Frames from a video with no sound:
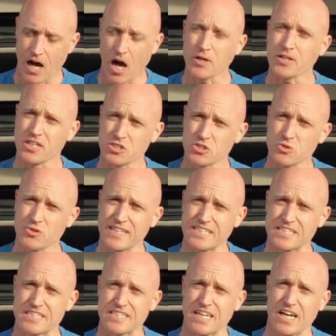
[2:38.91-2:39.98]
I'm going to do
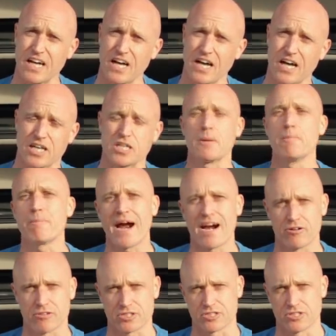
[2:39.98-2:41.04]
this
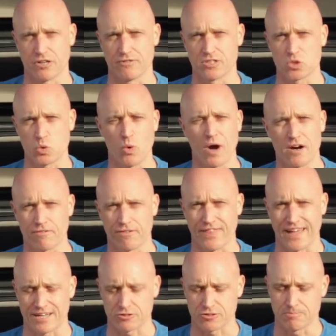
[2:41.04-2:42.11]
comparison over
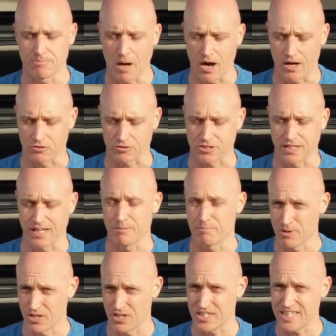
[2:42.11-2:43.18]
12,000 miles
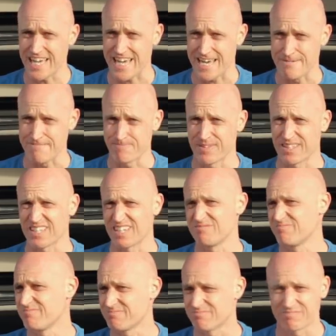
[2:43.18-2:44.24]
per year.
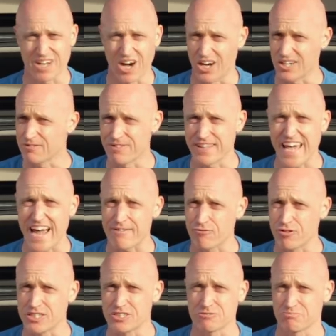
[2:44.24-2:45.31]
Kind of the
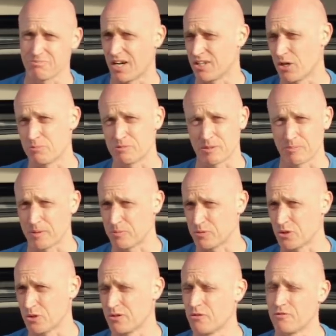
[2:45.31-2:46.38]
average. I know some
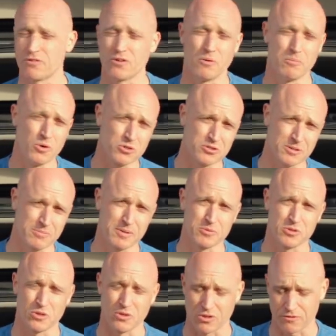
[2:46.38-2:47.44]
people do an awful lot more, some
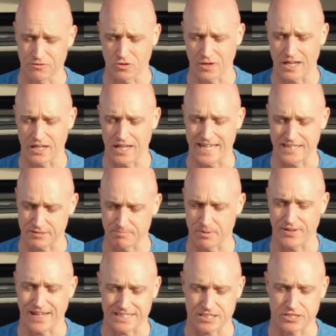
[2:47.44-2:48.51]
people do an awful lot less,
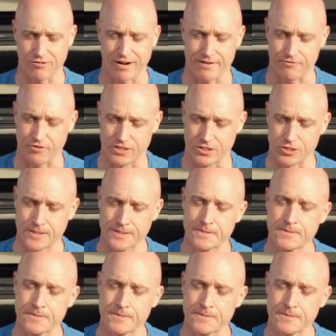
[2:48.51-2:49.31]
but that's your average.